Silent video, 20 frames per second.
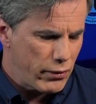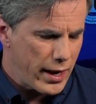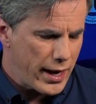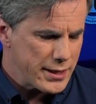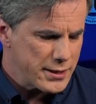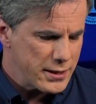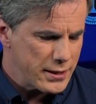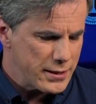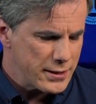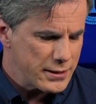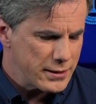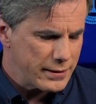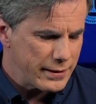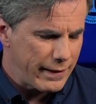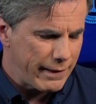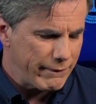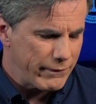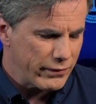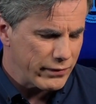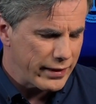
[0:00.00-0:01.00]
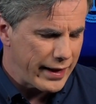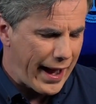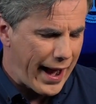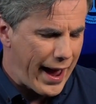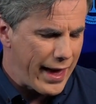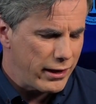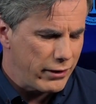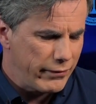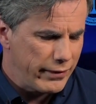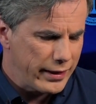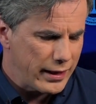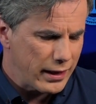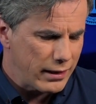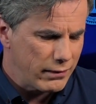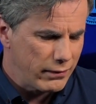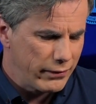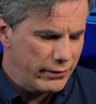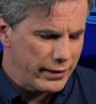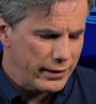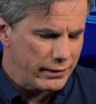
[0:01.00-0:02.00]
process of gathering and
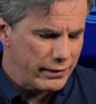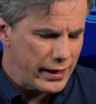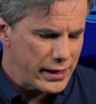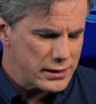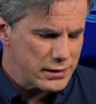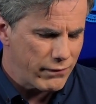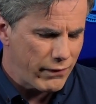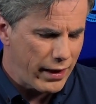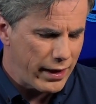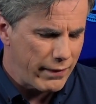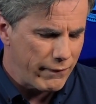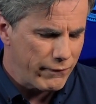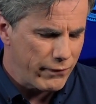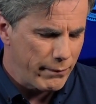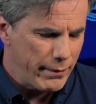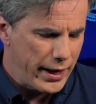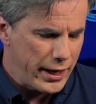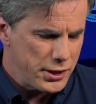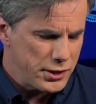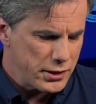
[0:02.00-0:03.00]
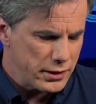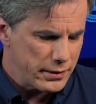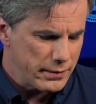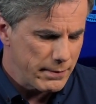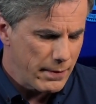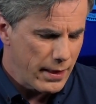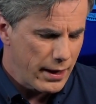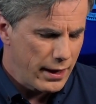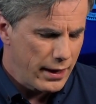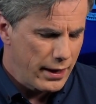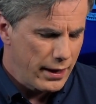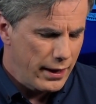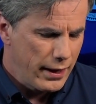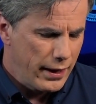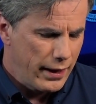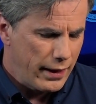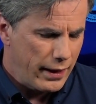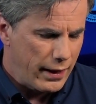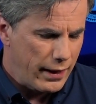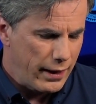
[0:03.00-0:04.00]
clearing classified information
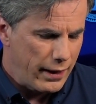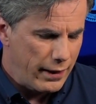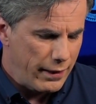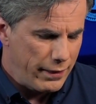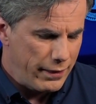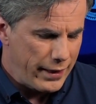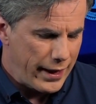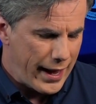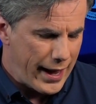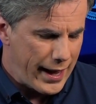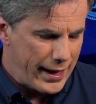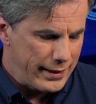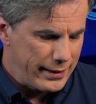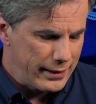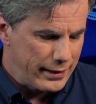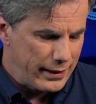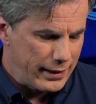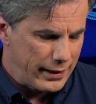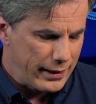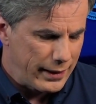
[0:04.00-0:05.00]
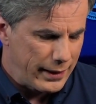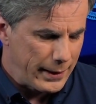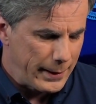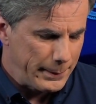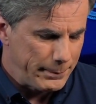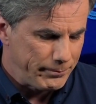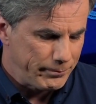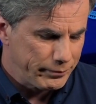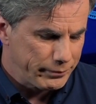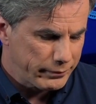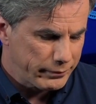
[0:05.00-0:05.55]
uh, that uh,